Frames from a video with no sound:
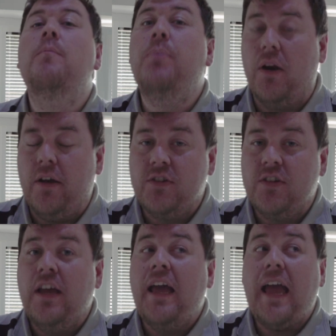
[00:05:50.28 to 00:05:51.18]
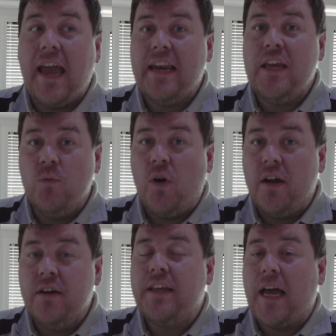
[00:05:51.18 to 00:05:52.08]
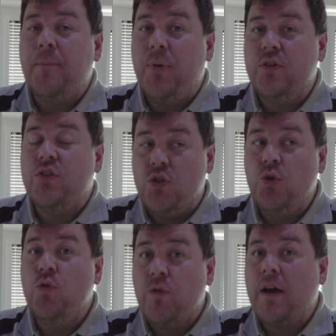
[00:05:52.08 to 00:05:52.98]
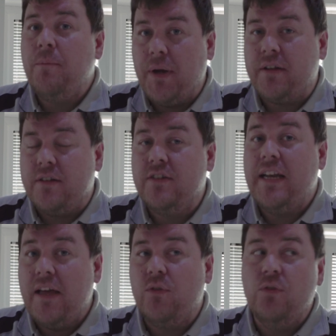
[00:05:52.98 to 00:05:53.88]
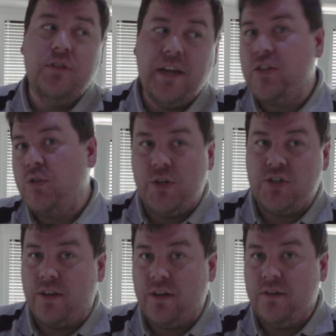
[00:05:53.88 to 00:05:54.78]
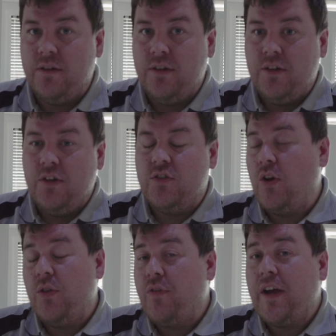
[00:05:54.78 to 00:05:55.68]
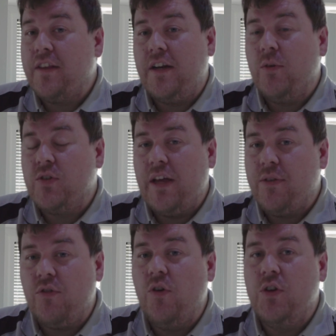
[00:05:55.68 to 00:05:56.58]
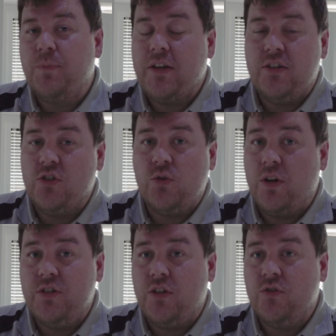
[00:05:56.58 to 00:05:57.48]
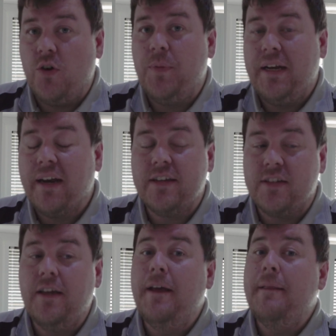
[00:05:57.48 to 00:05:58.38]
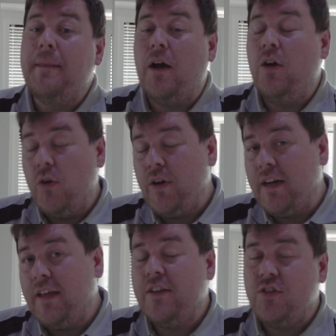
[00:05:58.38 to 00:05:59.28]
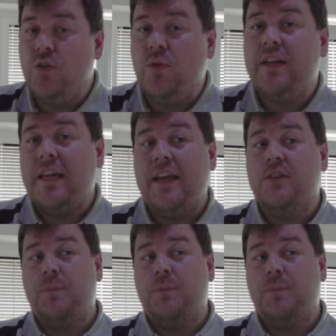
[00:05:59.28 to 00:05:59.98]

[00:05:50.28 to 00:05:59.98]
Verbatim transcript: Bollocks. Anyone can put two round buttons level next to each other. So the fact that it was let through is basically just quality control being lazy. Now annoyingly, this unit is